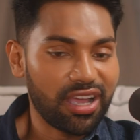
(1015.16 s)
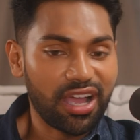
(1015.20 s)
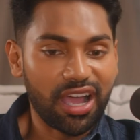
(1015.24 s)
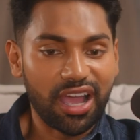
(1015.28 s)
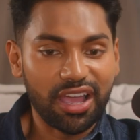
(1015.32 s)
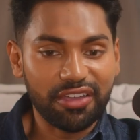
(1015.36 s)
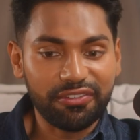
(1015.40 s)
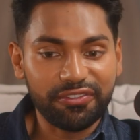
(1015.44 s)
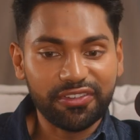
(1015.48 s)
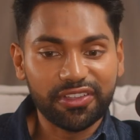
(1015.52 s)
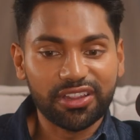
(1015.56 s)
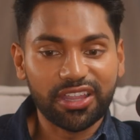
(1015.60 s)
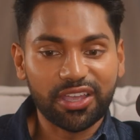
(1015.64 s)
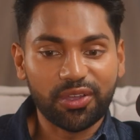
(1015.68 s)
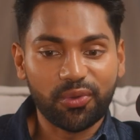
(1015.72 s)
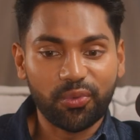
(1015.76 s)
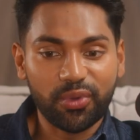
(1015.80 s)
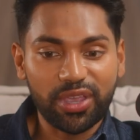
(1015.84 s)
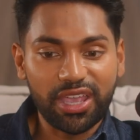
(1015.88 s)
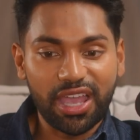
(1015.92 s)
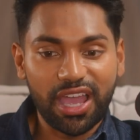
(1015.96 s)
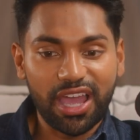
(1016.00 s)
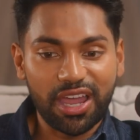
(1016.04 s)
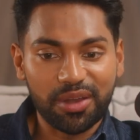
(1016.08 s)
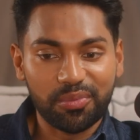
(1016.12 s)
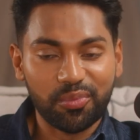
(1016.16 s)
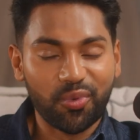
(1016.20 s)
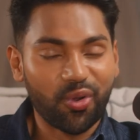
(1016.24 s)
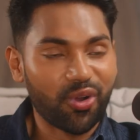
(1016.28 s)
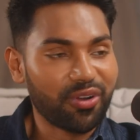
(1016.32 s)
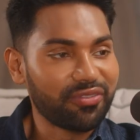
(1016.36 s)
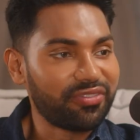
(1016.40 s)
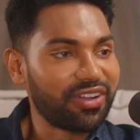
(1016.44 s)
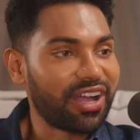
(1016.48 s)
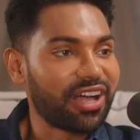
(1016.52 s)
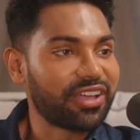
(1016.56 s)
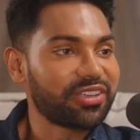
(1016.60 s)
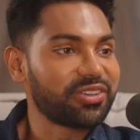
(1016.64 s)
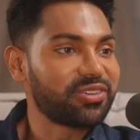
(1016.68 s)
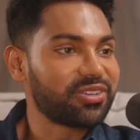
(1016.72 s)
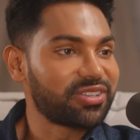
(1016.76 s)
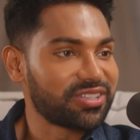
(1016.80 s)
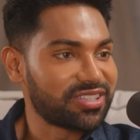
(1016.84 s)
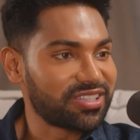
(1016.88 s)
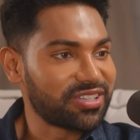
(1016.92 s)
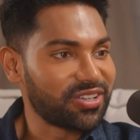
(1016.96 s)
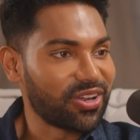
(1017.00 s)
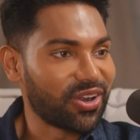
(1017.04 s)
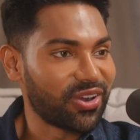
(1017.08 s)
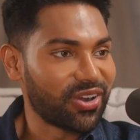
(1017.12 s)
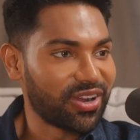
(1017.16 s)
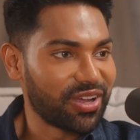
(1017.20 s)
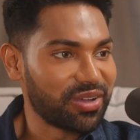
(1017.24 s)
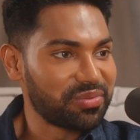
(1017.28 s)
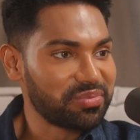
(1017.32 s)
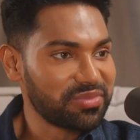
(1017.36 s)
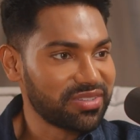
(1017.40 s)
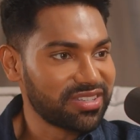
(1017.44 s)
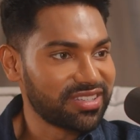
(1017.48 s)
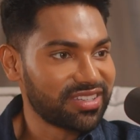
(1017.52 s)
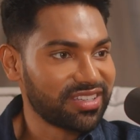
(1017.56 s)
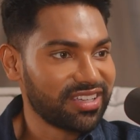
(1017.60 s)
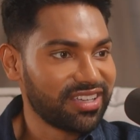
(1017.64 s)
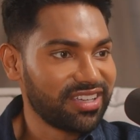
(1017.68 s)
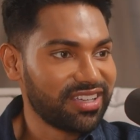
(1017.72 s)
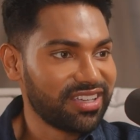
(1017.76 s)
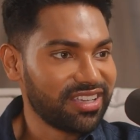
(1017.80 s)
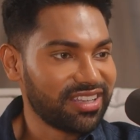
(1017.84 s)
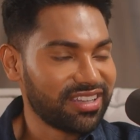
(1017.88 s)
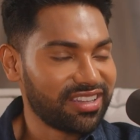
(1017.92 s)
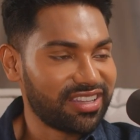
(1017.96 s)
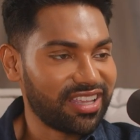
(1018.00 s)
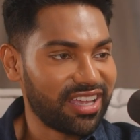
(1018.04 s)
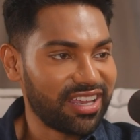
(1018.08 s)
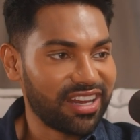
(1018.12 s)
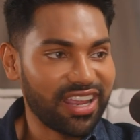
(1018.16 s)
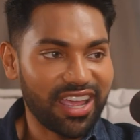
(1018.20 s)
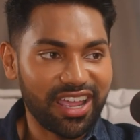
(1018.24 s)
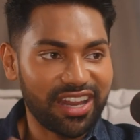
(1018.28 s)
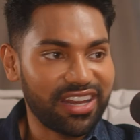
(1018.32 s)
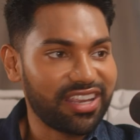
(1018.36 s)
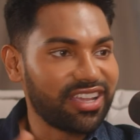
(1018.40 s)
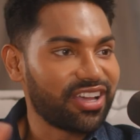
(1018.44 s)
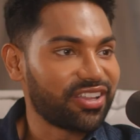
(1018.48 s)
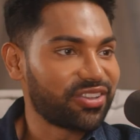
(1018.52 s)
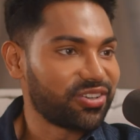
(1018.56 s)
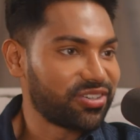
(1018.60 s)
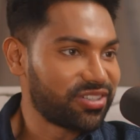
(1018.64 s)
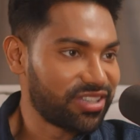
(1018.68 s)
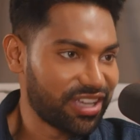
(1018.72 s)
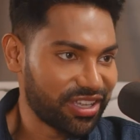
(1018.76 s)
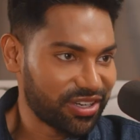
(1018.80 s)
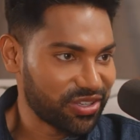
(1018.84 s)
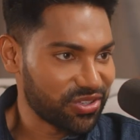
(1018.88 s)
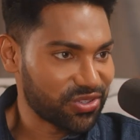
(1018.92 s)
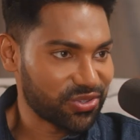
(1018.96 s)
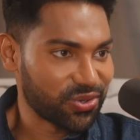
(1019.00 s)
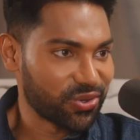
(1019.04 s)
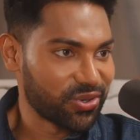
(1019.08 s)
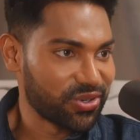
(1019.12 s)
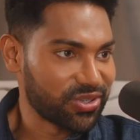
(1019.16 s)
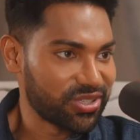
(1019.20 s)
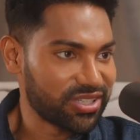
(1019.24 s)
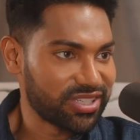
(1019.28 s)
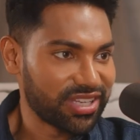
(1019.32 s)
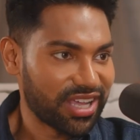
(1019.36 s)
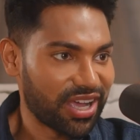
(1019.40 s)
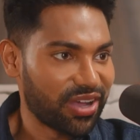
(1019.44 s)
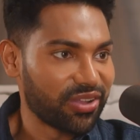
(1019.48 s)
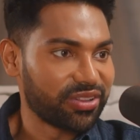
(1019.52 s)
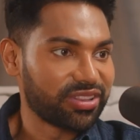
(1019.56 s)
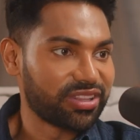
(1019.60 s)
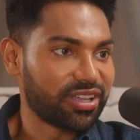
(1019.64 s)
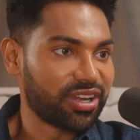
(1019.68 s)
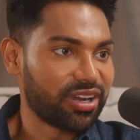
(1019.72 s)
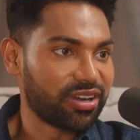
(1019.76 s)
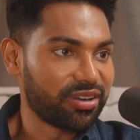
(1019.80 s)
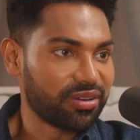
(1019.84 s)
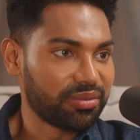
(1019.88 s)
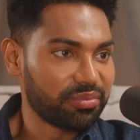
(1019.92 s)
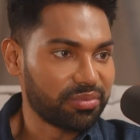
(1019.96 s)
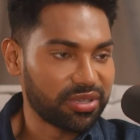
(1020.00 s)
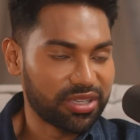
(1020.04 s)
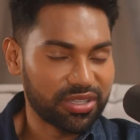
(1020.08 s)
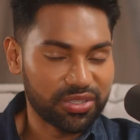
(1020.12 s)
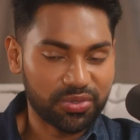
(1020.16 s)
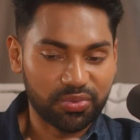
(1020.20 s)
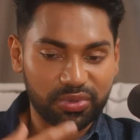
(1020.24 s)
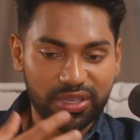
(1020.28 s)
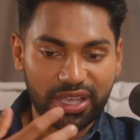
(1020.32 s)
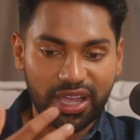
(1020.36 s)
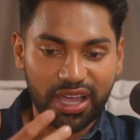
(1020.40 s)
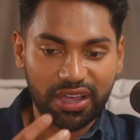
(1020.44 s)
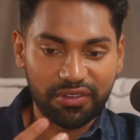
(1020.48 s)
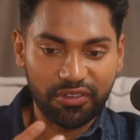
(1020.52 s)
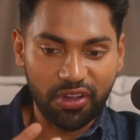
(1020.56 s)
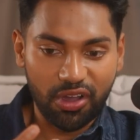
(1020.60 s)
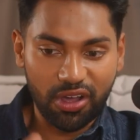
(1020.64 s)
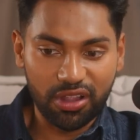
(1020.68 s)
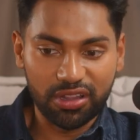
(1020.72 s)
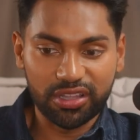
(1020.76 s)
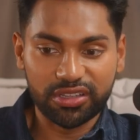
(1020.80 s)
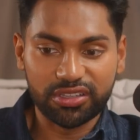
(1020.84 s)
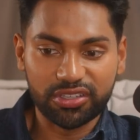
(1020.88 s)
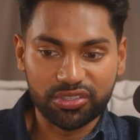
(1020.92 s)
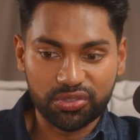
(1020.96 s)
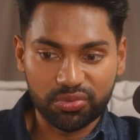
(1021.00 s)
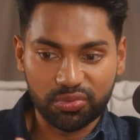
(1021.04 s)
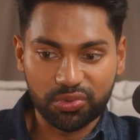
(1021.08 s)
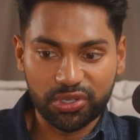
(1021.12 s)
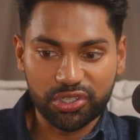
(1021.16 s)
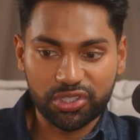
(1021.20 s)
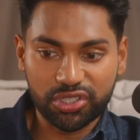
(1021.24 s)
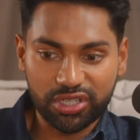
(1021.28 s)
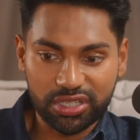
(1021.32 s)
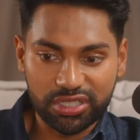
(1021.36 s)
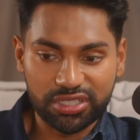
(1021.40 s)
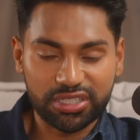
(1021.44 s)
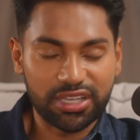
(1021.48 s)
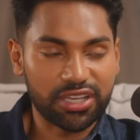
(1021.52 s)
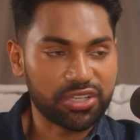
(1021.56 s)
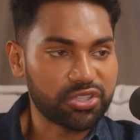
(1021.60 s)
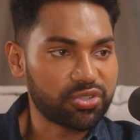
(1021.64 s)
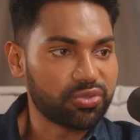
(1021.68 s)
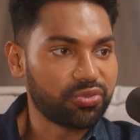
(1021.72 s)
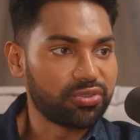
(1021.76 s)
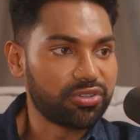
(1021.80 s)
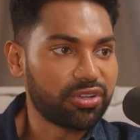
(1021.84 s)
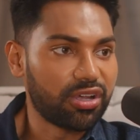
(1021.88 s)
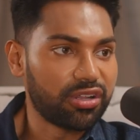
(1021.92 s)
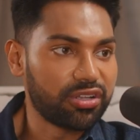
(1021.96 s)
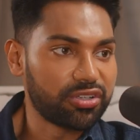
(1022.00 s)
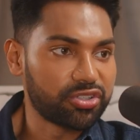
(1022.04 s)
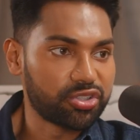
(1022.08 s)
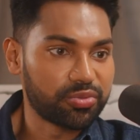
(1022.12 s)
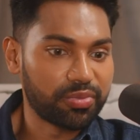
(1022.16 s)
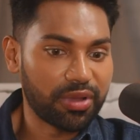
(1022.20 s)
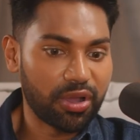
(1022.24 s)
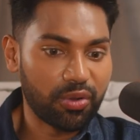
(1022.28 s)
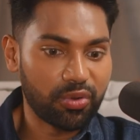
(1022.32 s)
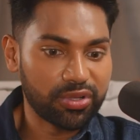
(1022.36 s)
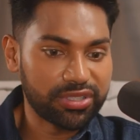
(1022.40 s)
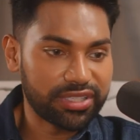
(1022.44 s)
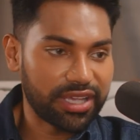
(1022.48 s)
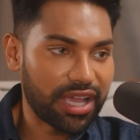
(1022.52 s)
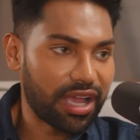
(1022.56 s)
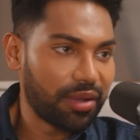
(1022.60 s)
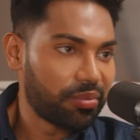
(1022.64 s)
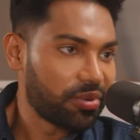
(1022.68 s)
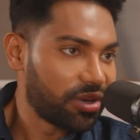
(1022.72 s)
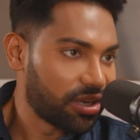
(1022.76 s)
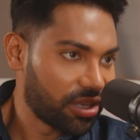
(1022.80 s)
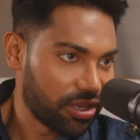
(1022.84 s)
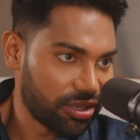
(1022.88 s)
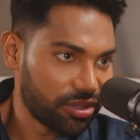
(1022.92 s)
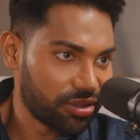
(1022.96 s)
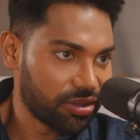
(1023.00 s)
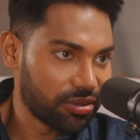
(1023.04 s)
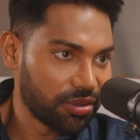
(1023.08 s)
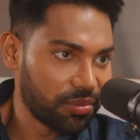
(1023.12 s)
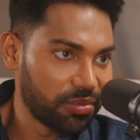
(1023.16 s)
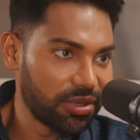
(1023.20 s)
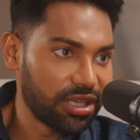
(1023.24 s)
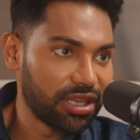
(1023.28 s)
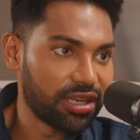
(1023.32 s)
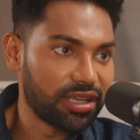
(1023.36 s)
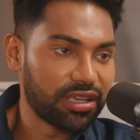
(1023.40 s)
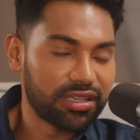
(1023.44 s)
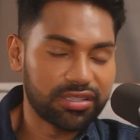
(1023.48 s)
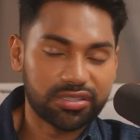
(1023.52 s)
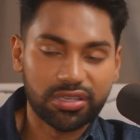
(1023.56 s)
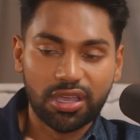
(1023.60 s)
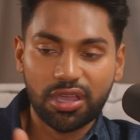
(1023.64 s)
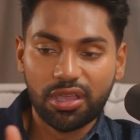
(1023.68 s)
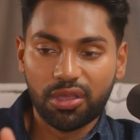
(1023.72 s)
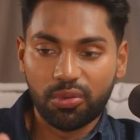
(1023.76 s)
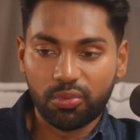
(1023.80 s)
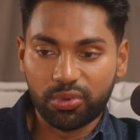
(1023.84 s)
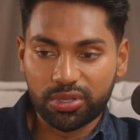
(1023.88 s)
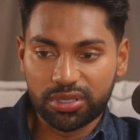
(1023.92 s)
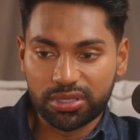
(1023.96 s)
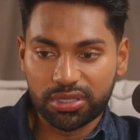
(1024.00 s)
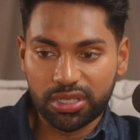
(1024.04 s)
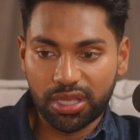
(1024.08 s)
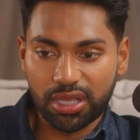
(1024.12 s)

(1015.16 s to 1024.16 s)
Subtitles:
I feel like we add more value to CRMs than any other data source out there because we have all of this rich contextual knowledge about what's happening in the meetings with